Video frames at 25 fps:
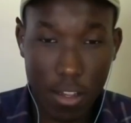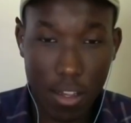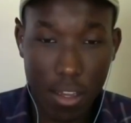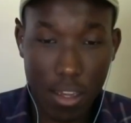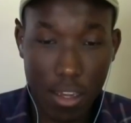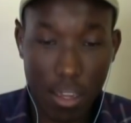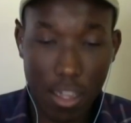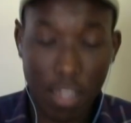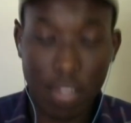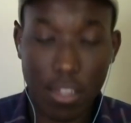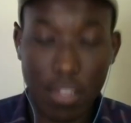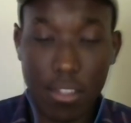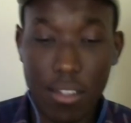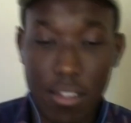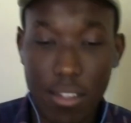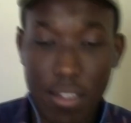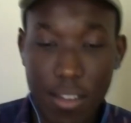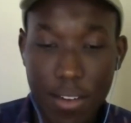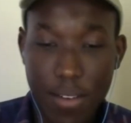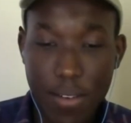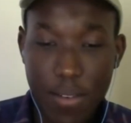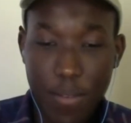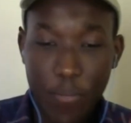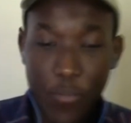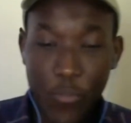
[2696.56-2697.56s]
Nice.
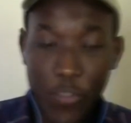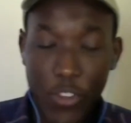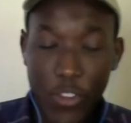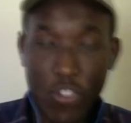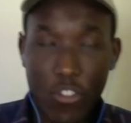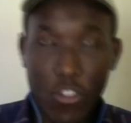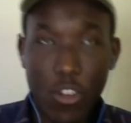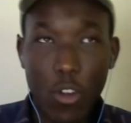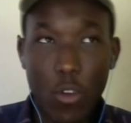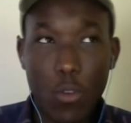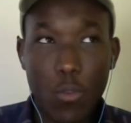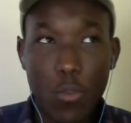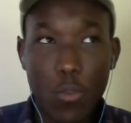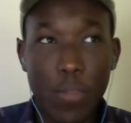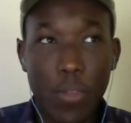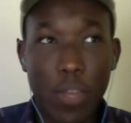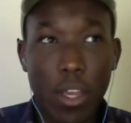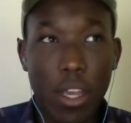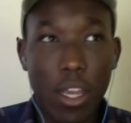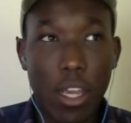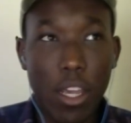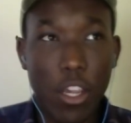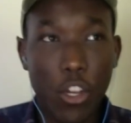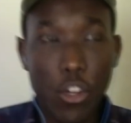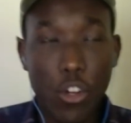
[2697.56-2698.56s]
So,
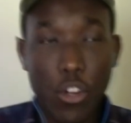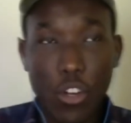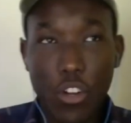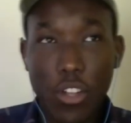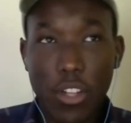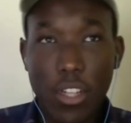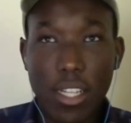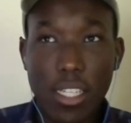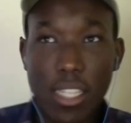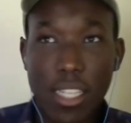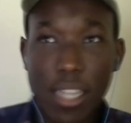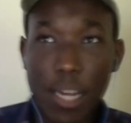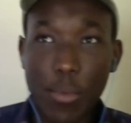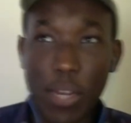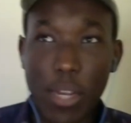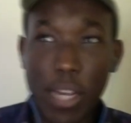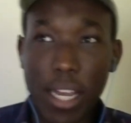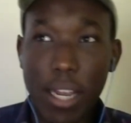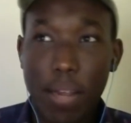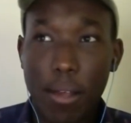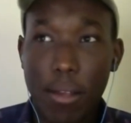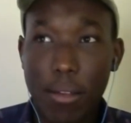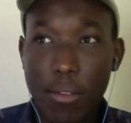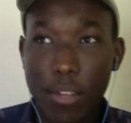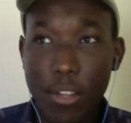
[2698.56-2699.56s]
you know, during this time, we
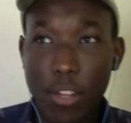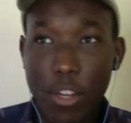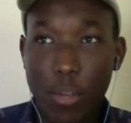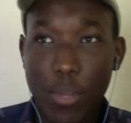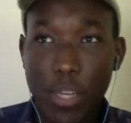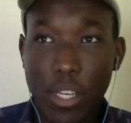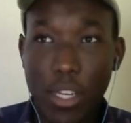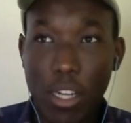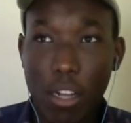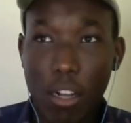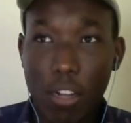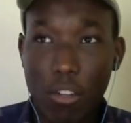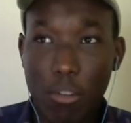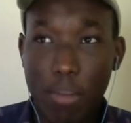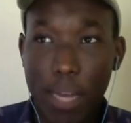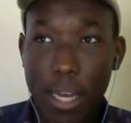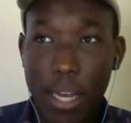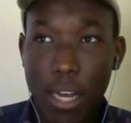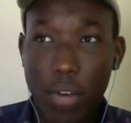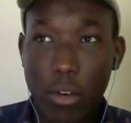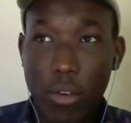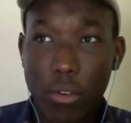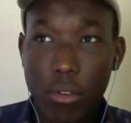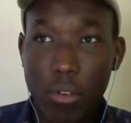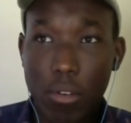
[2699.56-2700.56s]
kind of, you know, we talked
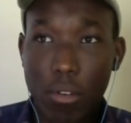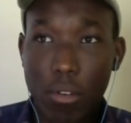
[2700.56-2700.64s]
about